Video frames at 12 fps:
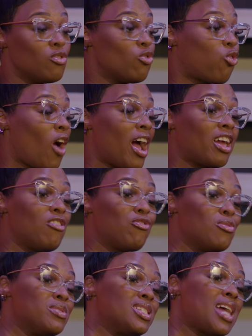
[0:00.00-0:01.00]
rocking
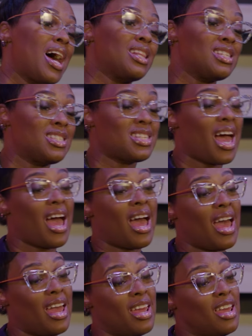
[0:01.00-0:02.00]
from side to
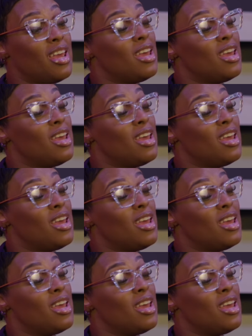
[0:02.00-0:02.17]
side.